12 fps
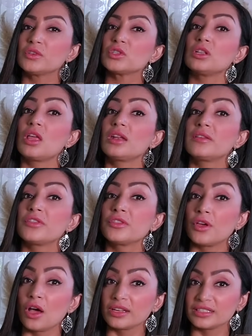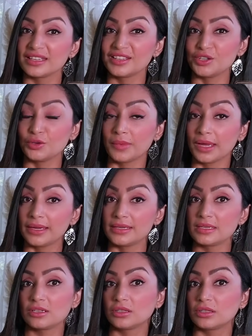There's a lot of thought in your
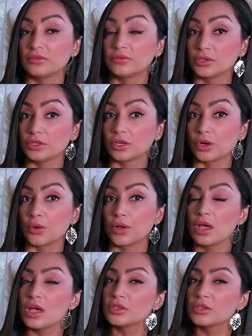mind here, Virgo.